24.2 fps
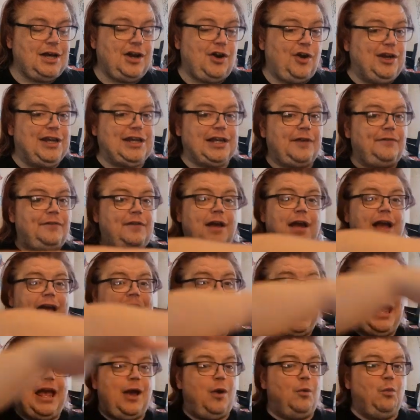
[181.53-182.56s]
Or you can have
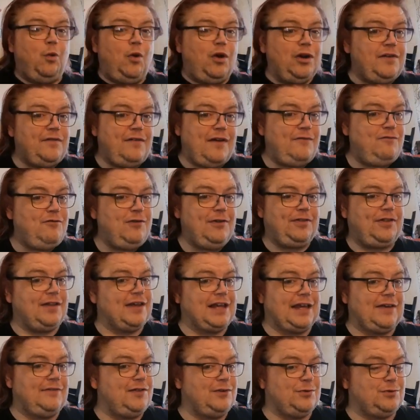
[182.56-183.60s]
one of
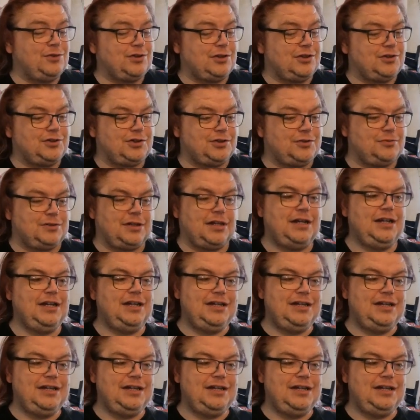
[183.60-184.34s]
everything if you so choose.